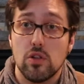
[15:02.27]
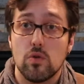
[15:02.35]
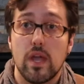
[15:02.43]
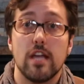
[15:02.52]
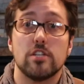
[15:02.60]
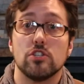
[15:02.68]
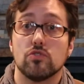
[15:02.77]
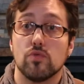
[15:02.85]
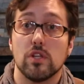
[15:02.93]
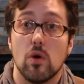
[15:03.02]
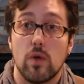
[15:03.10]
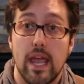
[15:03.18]
locations,
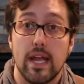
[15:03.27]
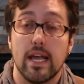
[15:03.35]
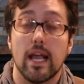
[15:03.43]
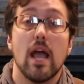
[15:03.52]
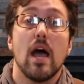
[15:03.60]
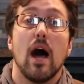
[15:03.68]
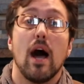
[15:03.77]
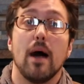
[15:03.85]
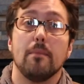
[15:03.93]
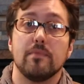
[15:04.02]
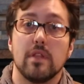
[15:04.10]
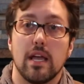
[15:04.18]
relocating.
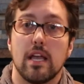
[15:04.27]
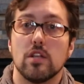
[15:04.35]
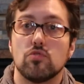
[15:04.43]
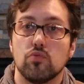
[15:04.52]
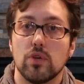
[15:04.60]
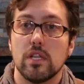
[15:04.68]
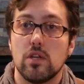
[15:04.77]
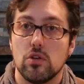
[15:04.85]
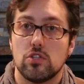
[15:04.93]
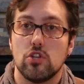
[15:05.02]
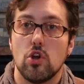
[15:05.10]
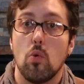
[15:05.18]
Like it's really
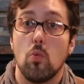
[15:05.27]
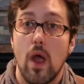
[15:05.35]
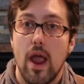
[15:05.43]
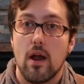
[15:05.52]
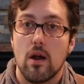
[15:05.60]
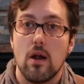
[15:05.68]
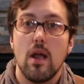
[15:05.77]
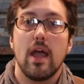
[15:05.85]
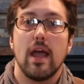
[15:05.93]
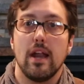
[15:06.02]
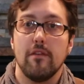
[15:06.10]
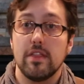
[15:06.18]
good to know where
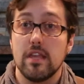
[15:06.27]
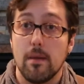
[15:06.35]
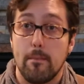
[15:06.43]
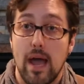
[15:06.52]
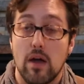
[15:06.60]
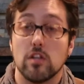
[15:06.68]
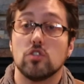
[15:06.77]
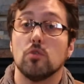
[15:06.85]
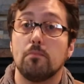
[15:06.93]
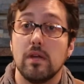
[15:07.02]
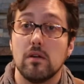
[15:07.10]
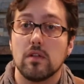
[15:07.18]
and everything about it. So
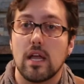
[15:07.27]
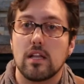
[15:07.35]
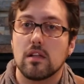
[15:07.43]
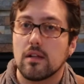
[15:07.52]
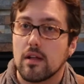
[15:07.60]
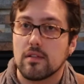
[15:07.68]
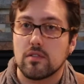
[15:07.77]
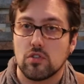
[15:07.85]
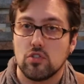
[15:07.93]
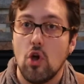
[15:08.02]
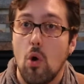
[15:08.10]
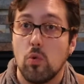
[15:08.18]
be like,
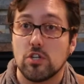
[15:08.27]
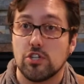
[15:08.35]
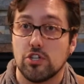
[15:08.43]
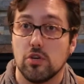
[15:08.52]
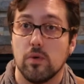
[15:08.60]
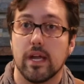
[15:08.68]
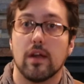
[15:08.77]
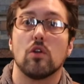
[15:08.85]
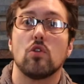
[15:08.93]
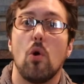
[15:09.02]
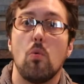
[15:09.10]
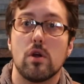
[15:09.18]
know what you're doing,
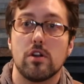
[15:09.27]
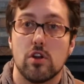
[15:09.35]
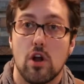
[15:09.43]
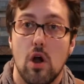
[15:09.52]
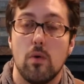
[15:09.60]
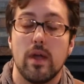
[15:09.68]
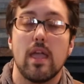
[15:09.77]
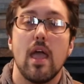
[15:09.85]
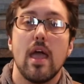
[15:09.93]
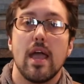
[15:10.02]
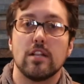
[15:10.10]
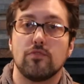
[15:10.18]
know where you're going.
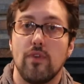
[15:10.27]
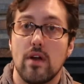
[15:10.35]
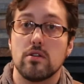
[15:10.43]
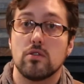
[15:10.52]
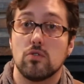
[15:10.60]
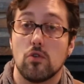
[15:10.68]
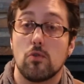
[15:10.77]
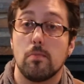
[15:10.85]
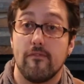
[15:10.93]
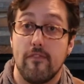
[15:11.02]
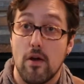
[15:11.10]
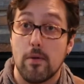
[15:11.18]
It's be
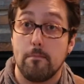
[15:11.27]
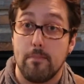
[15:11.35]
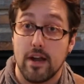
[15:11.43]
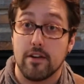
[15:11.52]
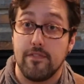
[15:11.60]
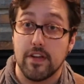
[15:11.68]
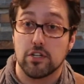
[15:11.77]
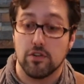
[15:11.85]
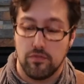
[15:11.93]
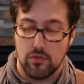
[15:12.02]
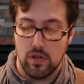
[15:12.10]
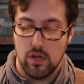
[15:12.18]
very beneficial
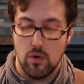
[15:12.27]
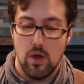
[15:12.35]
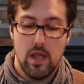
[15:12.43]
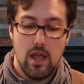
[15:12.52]
for you.